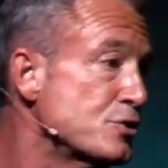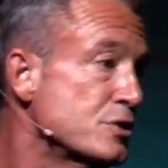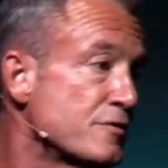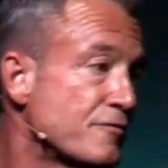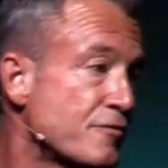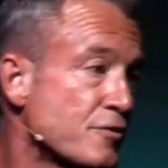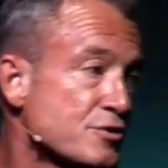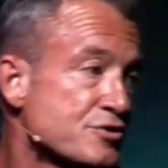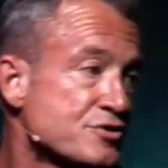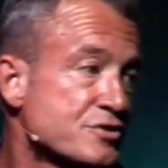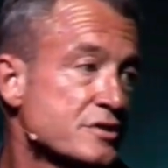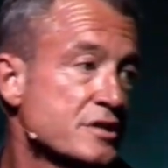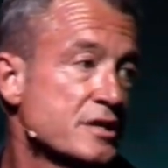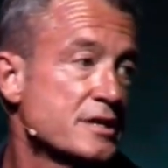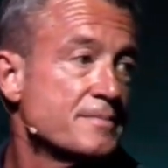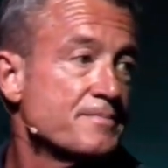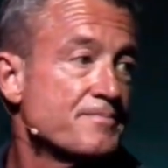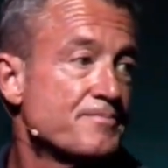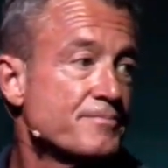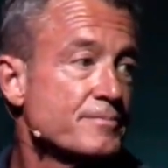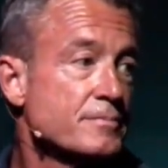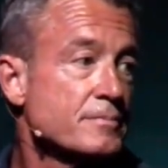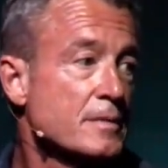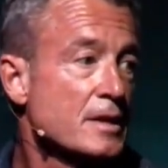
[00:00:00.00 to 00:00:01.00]
University,
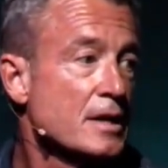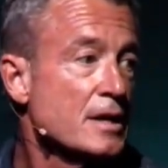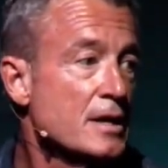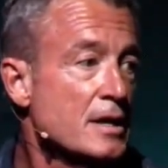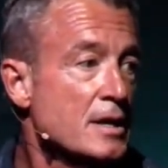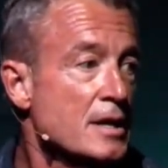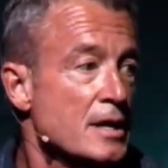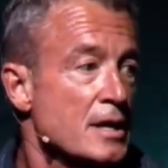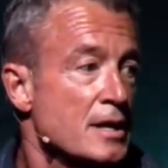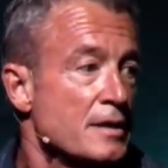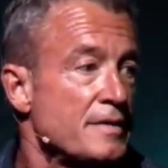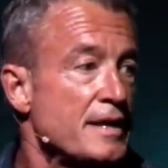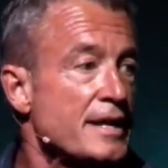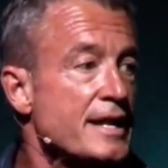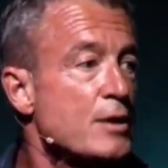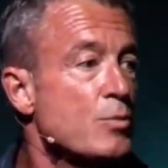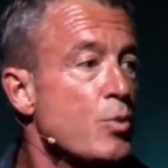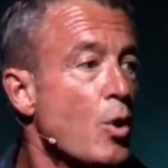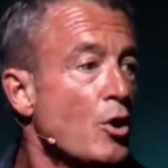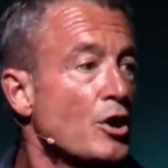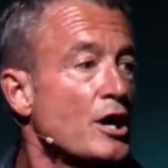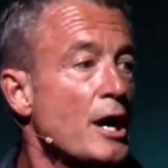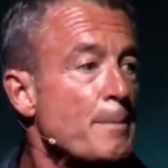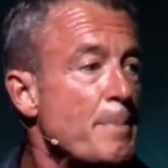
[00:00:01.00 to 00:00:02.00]
that he
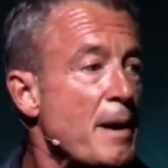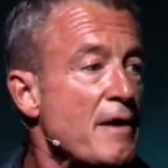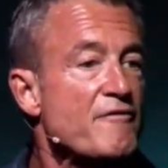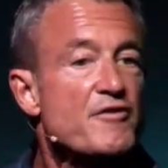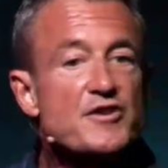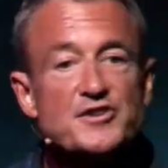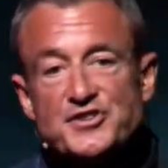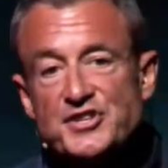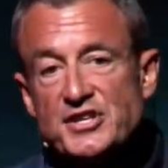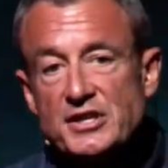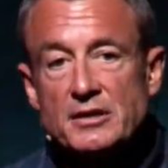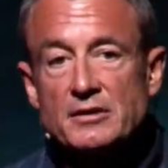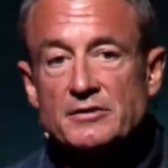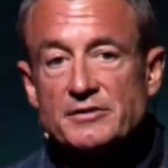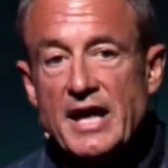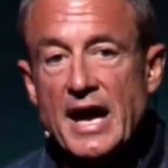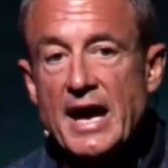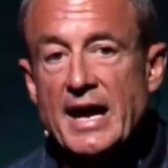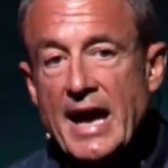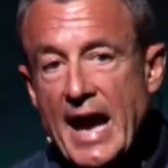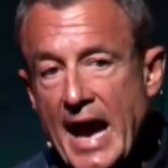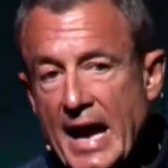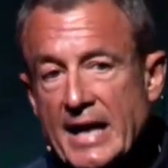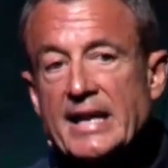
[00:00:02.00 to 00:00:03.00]
woke up every single
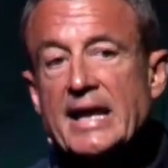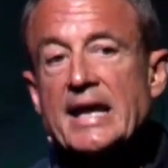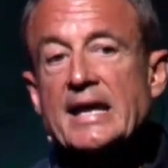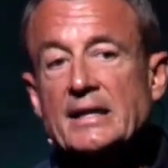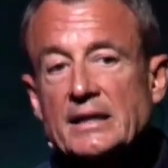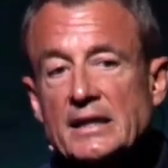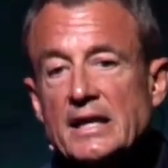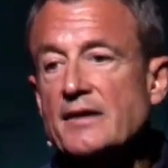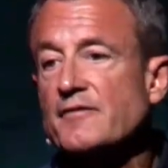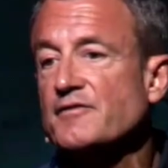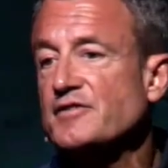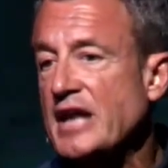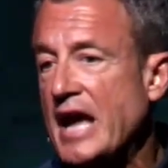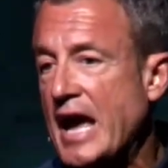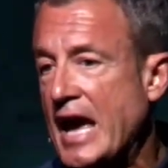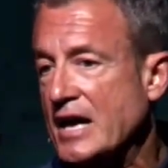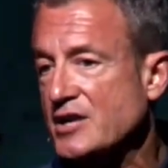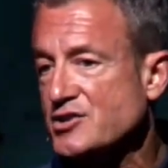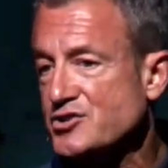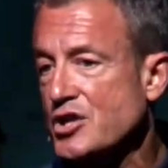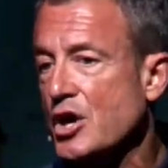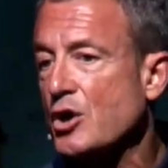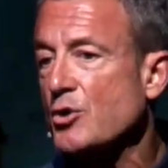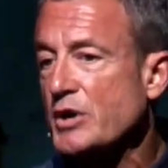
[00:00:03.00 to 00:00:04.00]
day and he lived
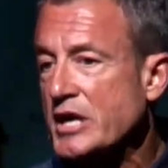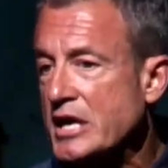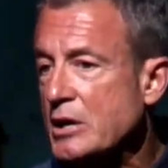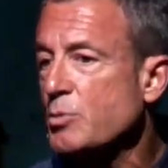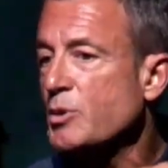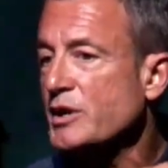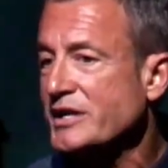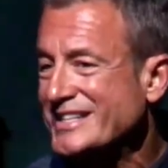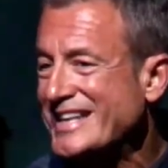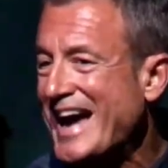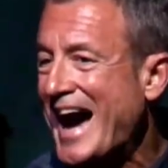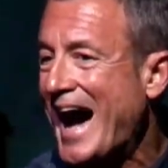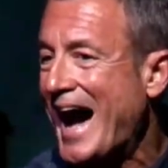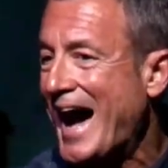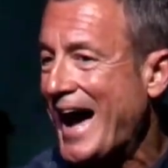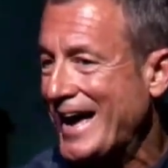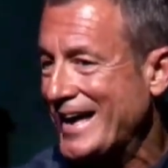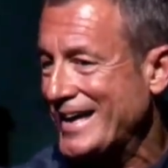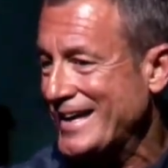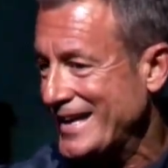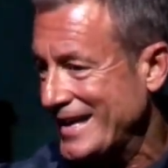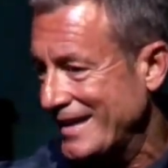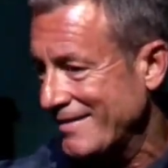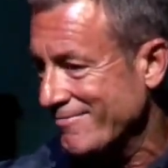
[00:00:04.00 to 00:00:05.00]
as though he would
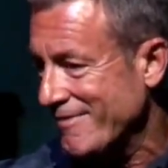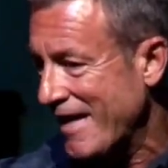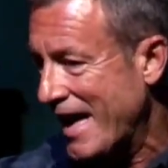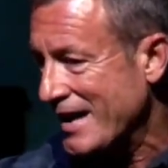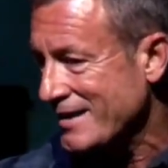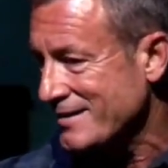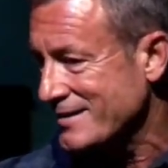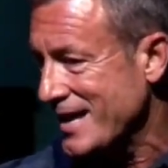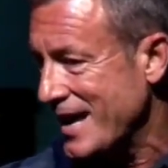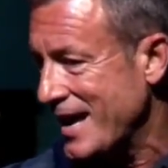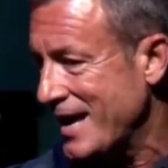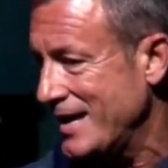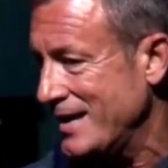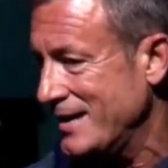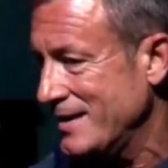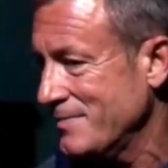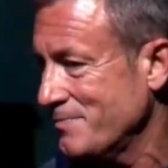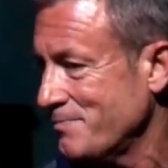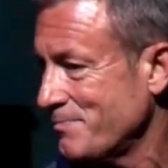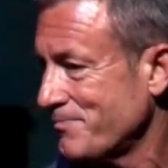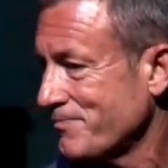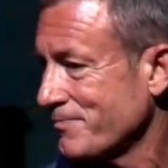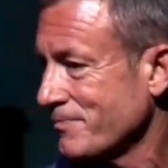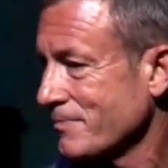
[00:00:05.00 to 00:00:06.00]
die in that day.
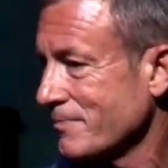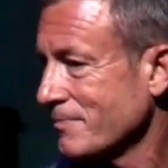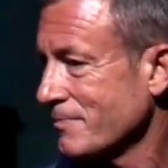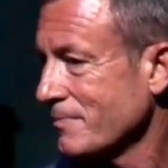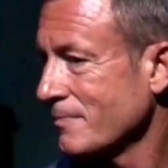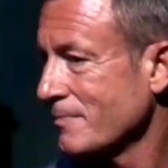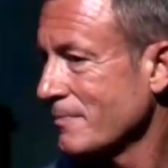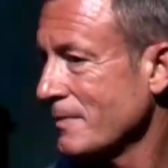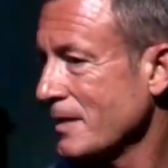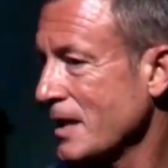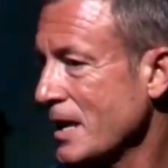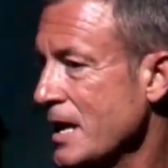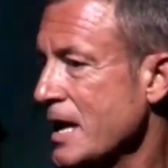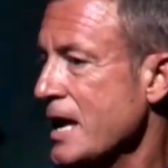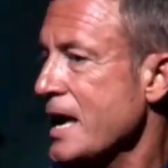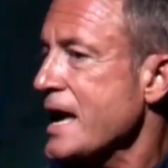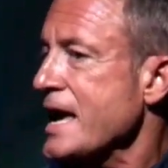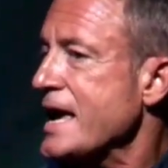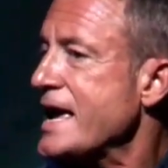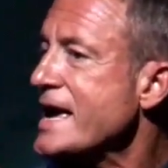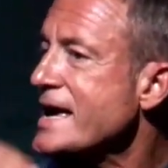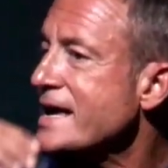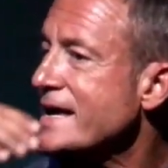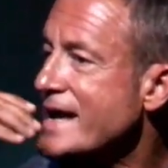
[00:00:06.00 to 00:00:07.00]

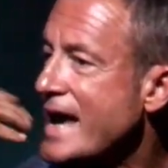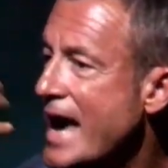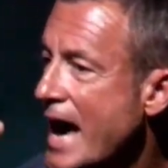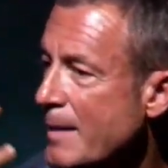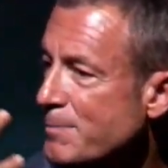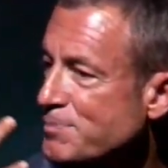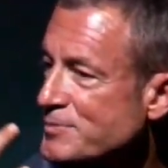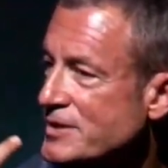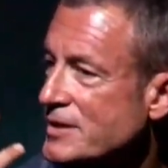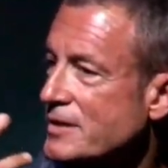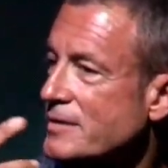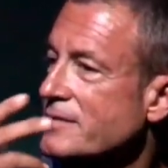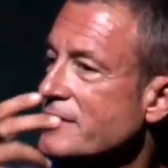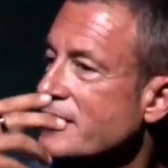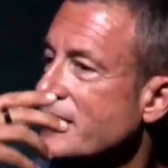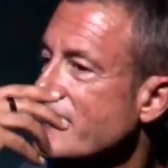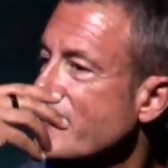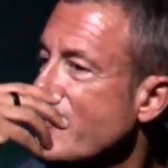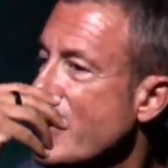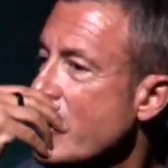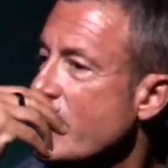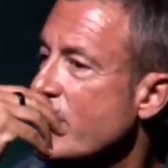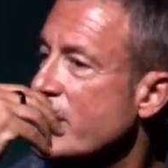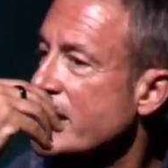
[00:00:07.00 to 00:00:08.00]
He kept
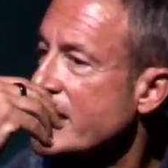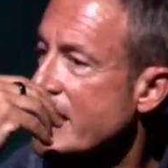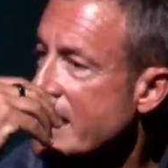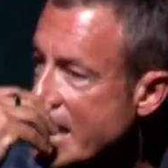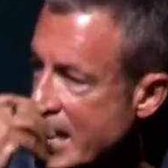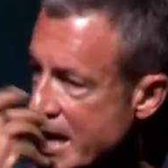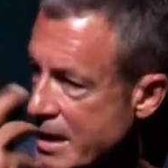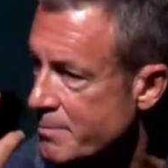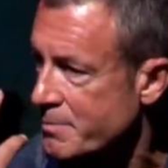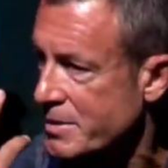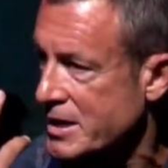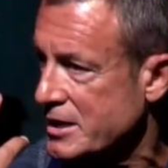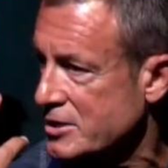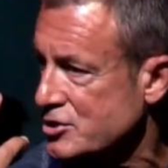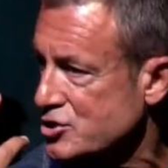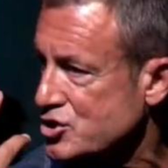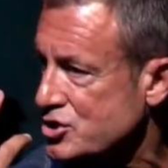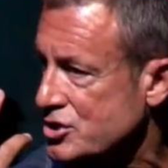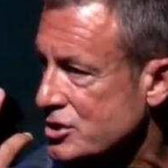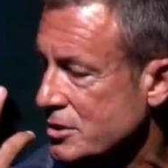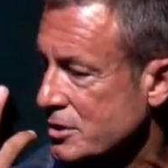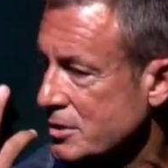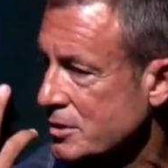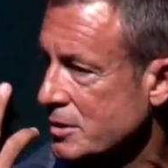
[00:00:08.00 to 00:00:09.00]
the very
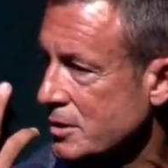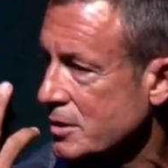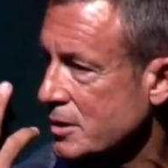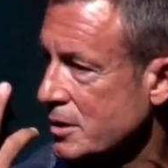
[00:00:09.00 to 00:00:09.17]
image